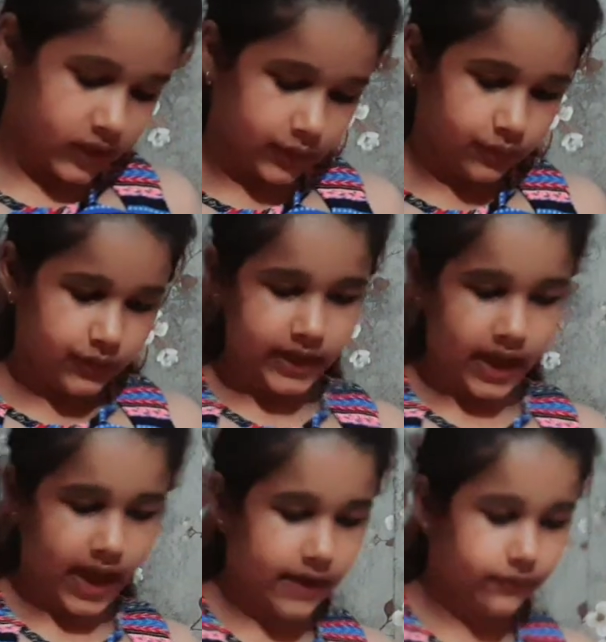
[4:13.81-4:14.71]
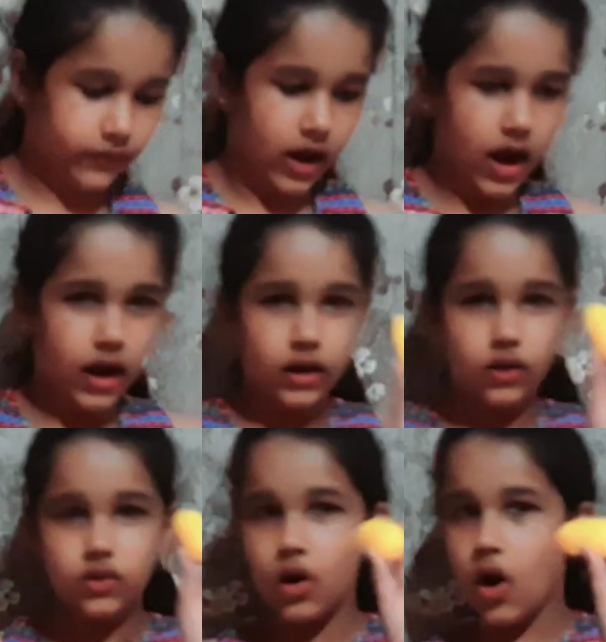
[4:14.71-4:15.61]
we have a
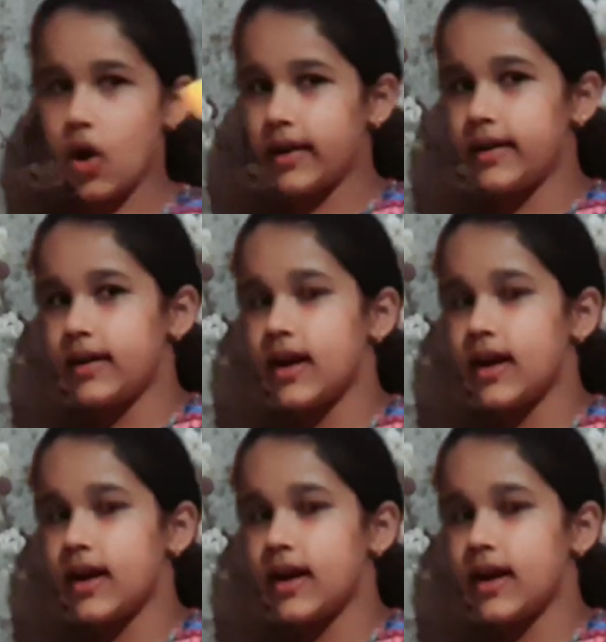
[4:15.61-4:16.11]
corn